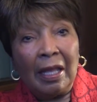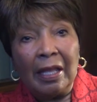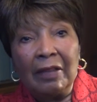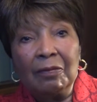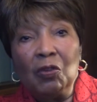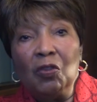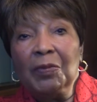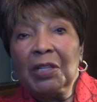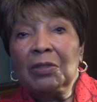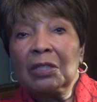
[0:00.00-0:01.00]
A
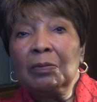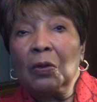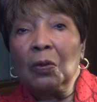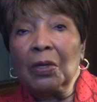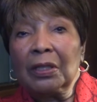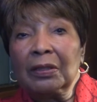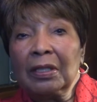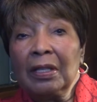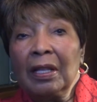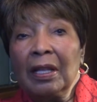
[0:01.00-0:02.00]
movement was born
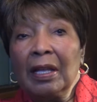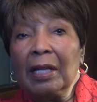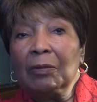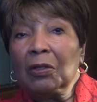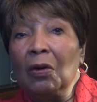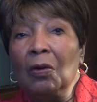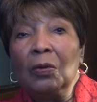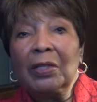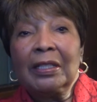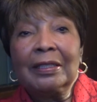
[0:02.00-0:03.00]
and would
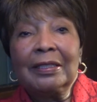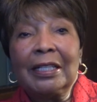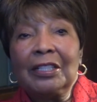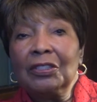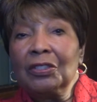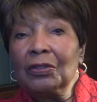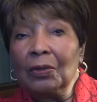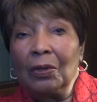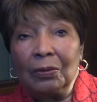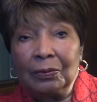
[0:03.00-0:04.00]
only continue to
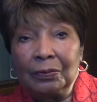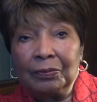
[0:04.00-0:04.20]
grow.